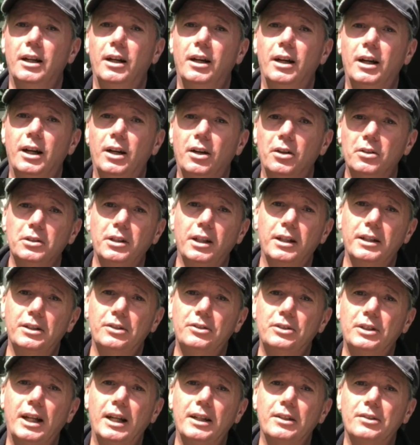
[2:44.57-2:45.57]
under
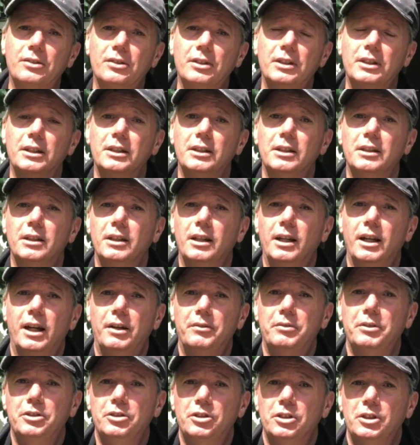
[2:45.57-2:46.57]
this desk
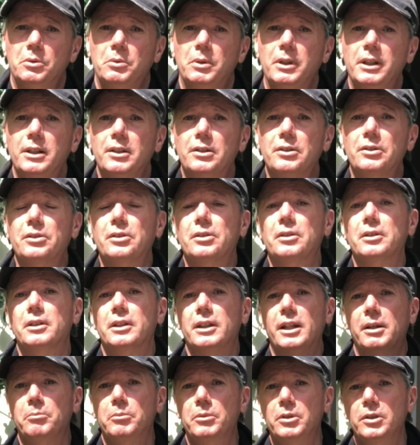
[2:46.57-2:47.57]
every 2 weeks,
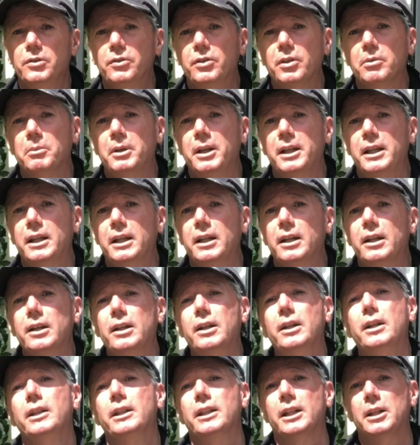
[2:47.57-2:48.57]
then move them here,
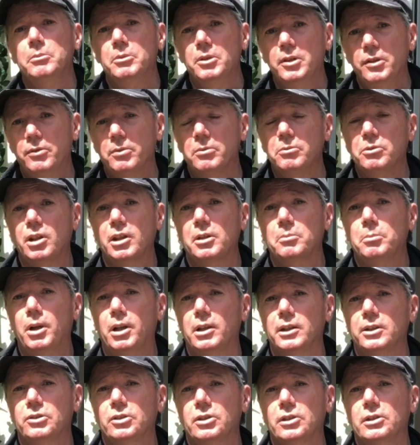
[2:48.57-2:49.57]
then move them to the
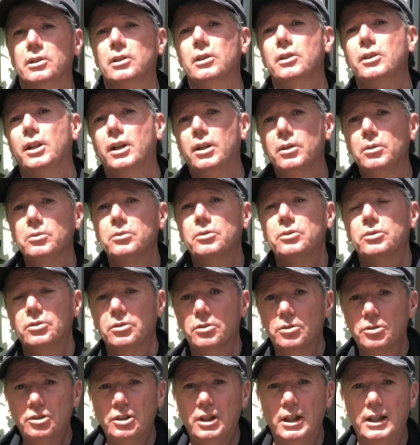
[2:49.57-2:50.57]
polytunnel. The whole sort
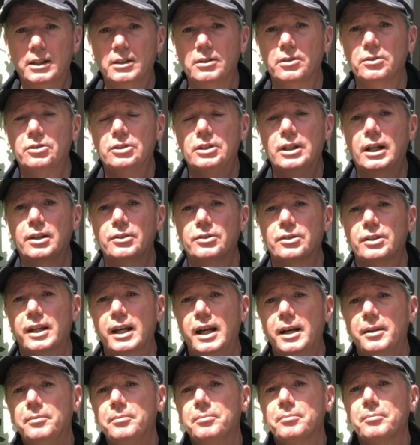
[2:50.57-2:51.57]
of cycle starts
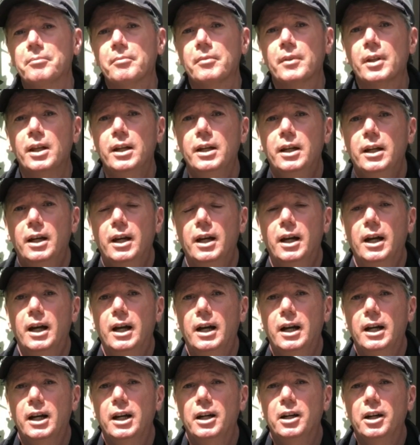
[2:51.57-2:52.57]
again,
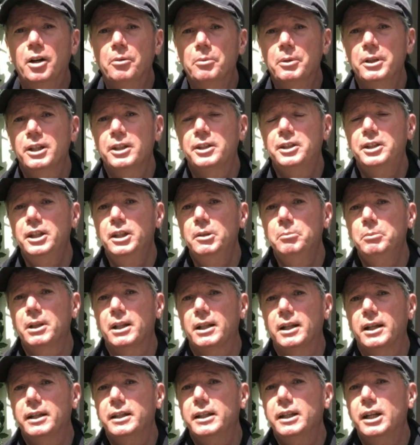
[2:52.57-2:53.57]
and we
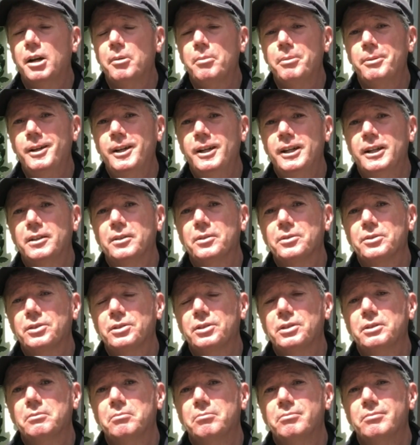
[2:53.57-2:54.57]
accumulate about